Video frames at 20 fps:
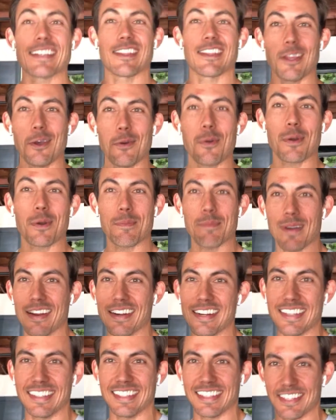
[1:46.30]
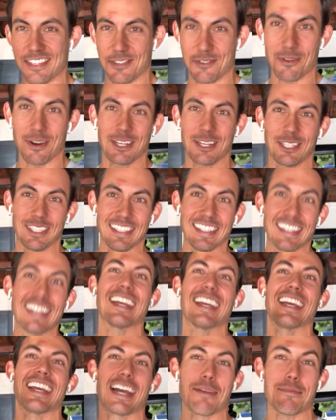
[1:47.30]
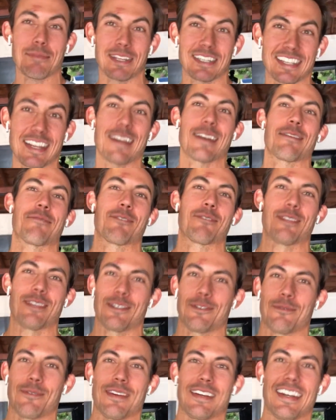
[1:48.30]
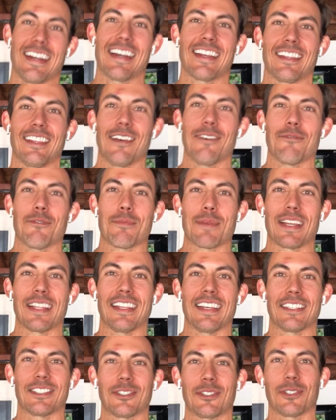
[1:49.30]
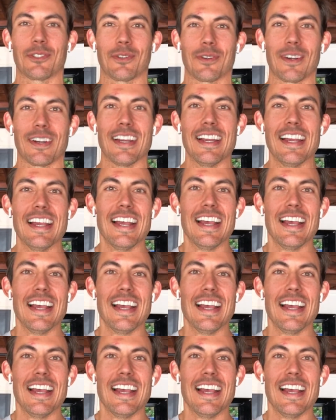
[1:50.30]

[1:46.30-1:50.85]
is lower body destruction day. I'm excited for this one. I love when my legs are sore.